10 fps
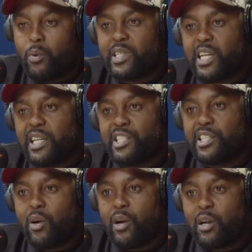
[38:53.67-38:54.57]
We're
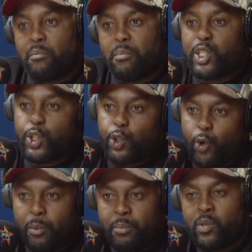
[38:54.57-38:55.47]
touching on
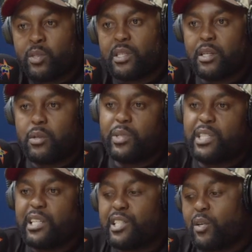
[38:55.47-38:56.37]
mature music.
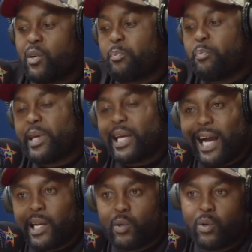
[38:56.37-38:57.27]
We're touching on
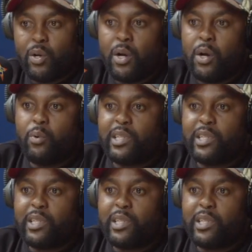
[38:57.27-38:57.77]
piano. Mm-hmm.